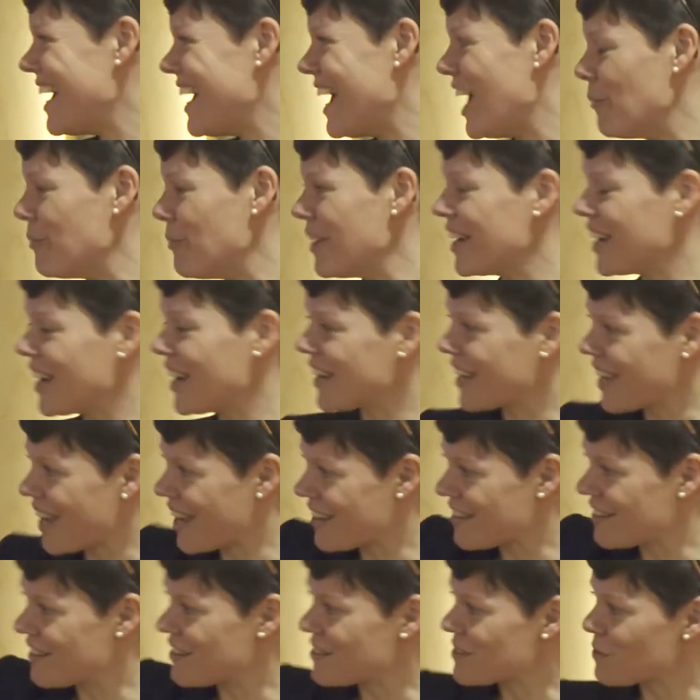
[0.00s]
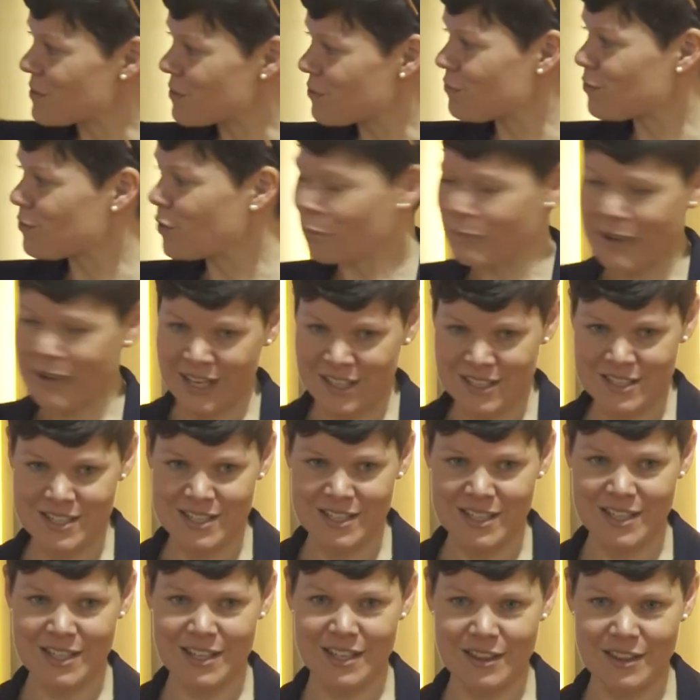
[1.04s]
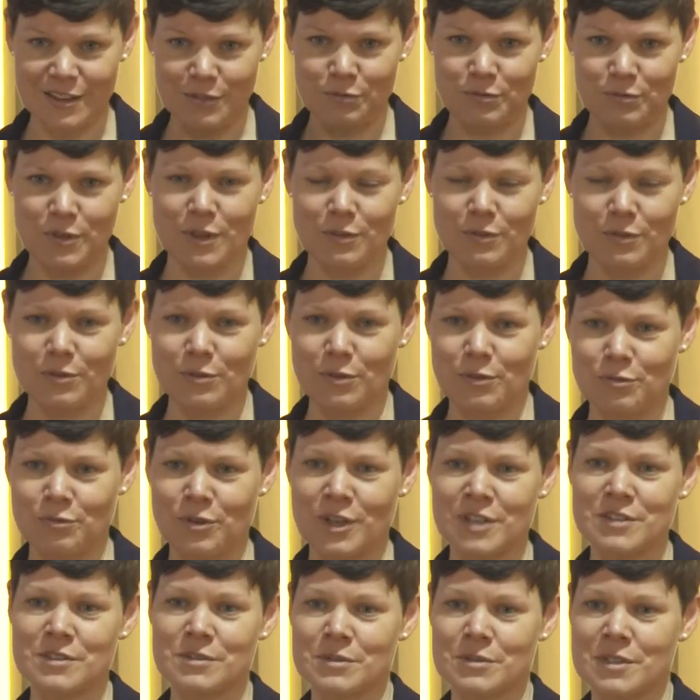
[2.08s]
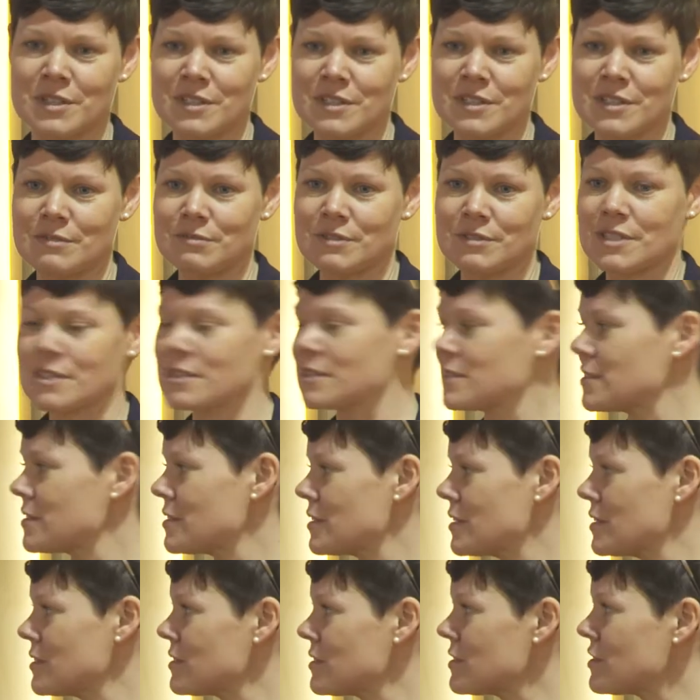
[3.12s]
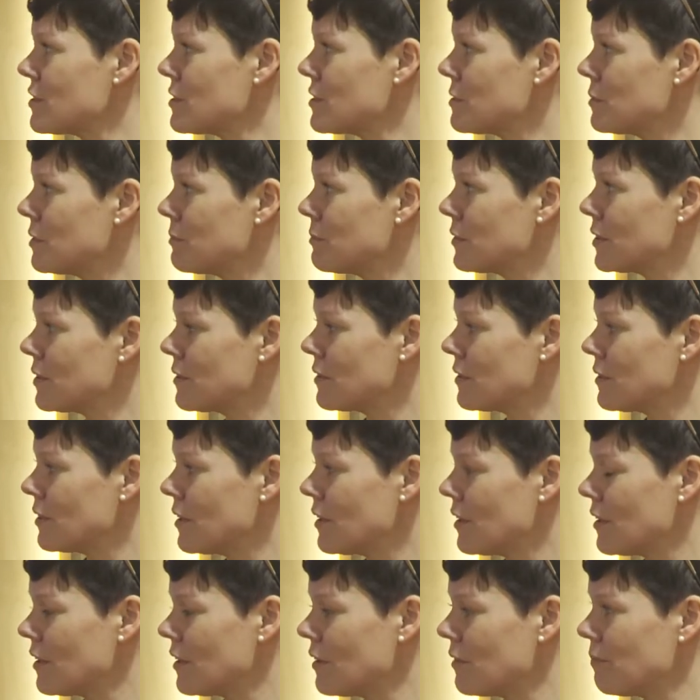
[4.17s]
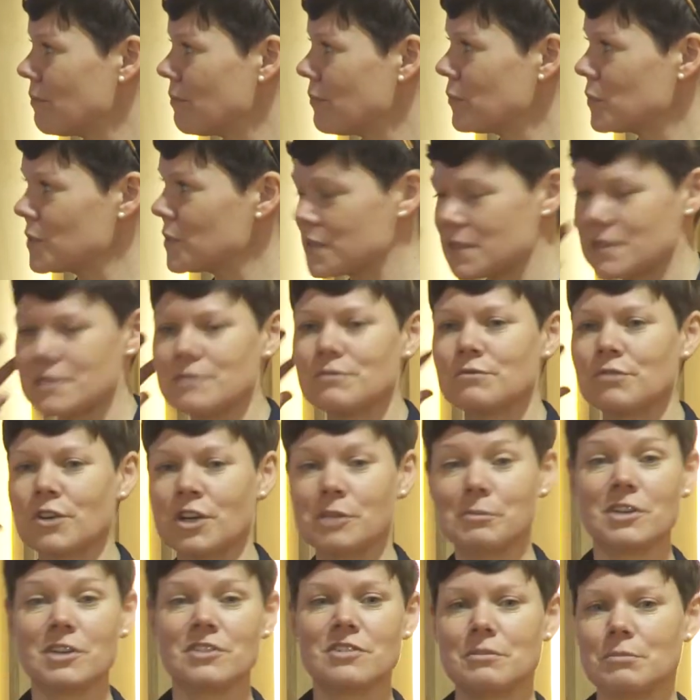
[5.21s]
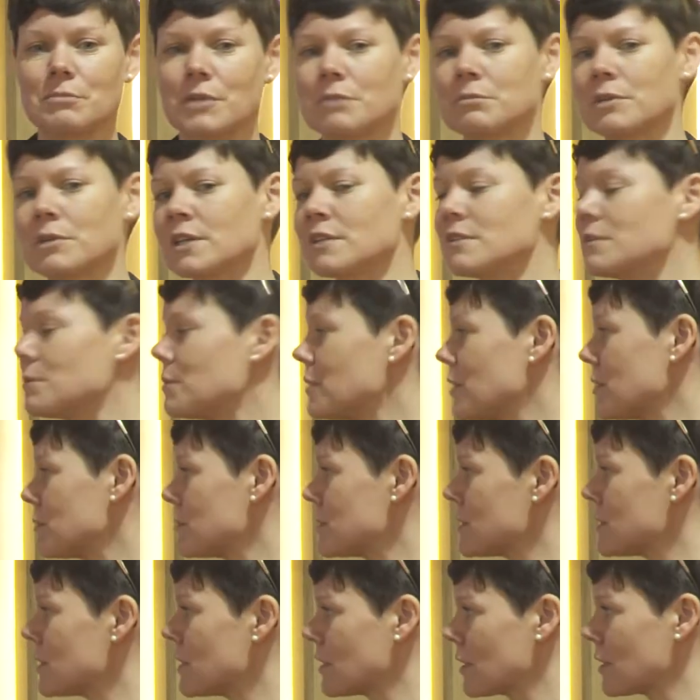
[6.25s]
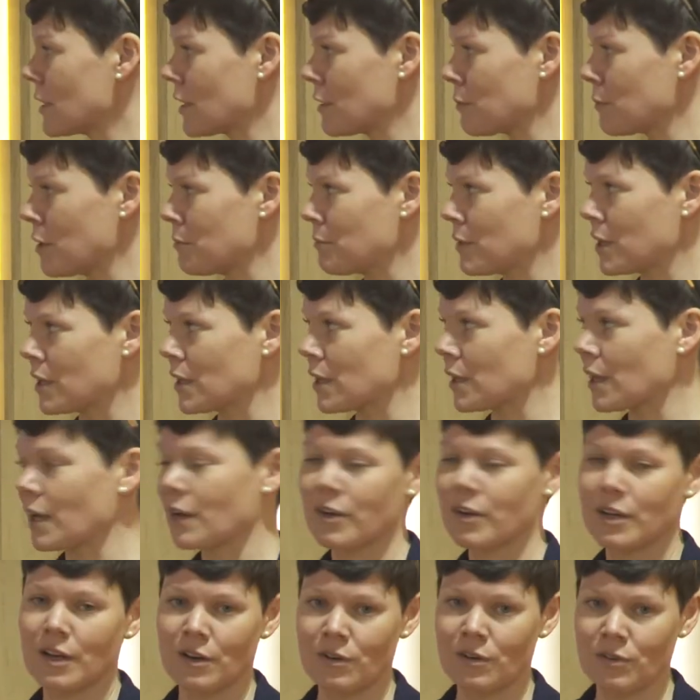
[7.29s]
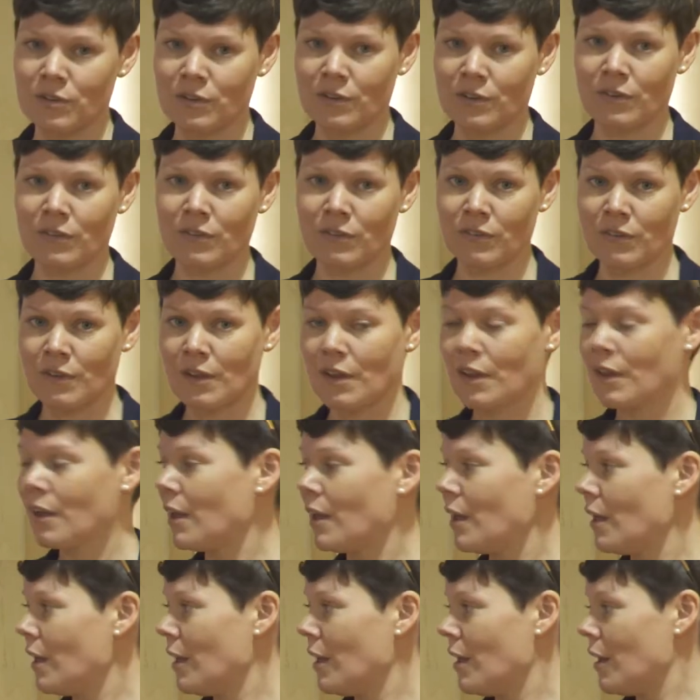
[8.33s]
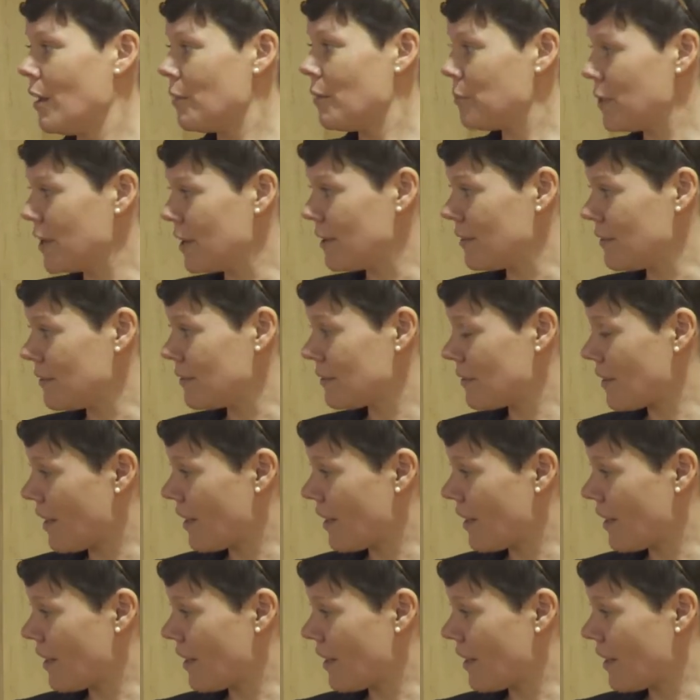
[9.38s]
And again, the sort of formality and the frontalness of these two women was very much in my mind when I was thinking about making Harriet and Anushka's piece.